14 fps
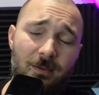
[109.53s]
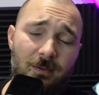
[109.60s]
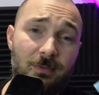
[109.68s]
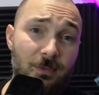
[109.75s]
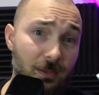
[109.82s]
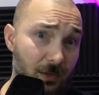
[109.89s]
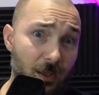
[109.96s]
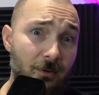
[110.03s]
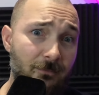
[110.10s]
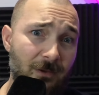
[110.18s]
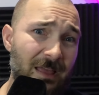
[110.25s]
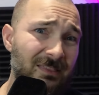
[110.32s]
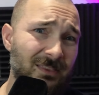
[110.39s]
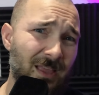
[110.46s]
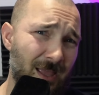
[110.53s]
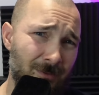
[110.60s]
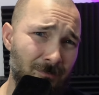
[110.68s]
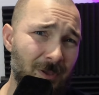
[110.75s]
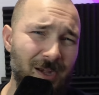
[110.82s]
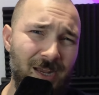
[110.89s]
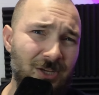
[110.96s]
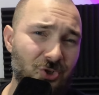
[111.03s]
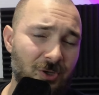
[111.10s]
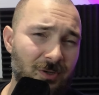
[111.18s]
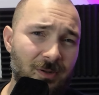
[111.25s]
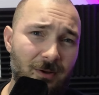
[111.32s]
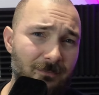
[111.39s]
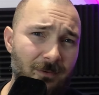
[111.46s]
the love and admiration
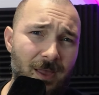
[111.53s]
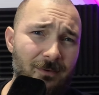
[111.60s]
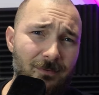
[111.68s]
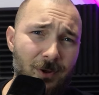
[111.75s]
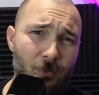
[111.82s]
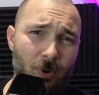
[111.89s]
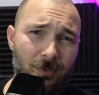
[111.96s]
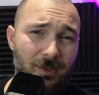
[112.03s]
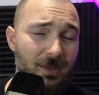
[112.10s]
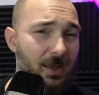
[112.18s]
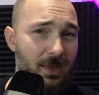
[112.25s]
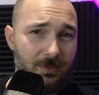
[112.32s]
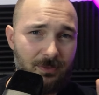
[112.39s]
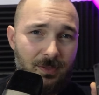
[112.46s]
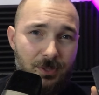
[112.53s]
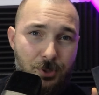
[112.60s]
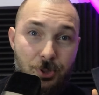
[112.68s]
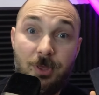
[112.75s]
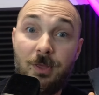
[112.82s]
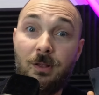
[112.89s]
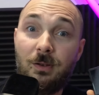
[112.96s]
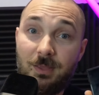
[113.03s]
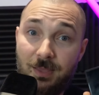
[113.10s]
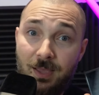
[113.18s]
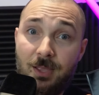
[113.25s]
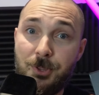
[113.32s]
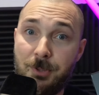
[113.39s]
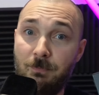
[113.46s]
of everyone, and it still
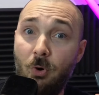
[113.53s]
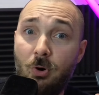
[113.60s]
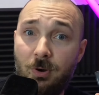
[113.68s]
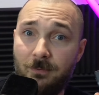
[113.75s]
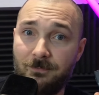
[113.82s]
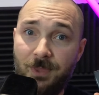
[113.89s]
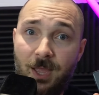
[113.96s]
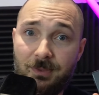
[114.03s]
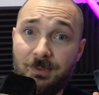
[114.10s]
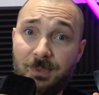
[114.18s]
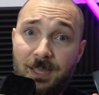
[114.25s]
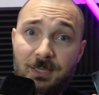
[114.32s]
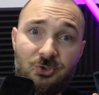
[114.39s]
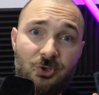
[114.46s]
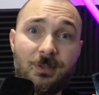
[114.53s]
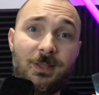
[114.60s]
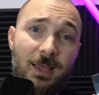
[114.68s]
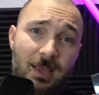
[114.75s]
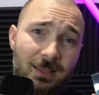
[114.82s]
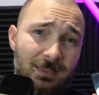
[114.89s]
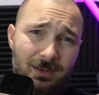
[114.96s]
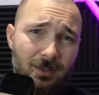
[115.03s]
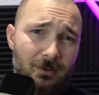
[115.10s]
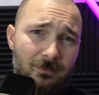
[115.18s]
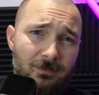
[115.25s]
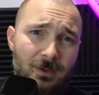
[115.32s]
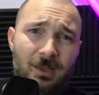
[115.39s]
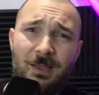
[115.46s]
gets more of that attention and
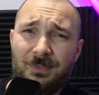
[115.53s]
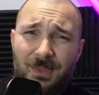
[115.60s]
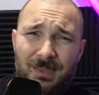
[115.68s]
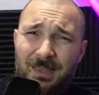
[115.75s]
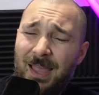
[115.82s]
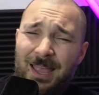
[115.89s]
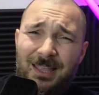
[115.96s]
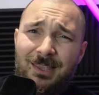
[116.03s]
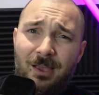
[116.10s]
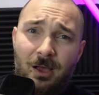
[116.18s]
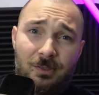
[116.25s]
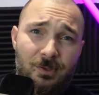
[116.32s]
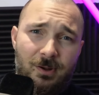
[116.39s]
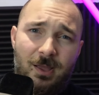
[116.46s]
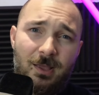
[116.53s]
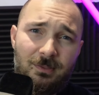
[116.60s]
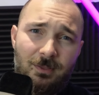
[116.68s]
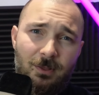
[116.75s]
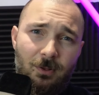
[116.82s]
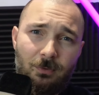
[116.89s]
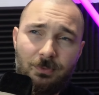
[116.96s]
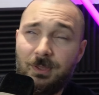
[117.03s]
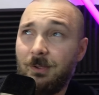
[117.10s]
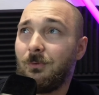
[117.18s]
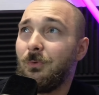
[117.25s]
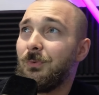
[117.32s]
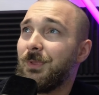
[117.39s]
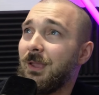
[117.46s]
love than any other handheld,
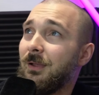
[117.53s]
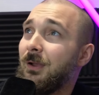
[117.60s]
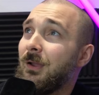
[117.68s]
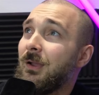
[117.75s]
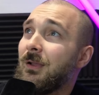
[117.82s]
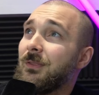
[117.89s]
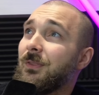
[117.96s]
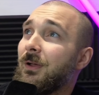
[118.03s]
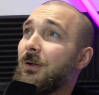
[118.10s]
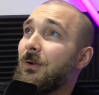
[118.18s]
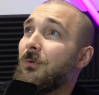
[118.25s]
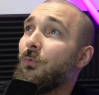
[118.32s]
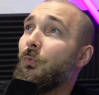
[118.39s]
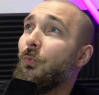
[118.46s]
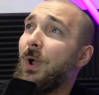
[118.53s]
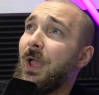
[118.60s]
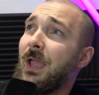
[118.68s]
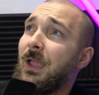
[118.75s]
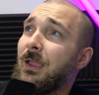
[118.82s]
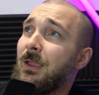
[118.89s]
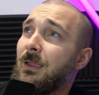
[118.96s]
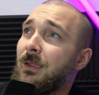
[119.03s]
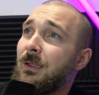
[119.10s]
including the way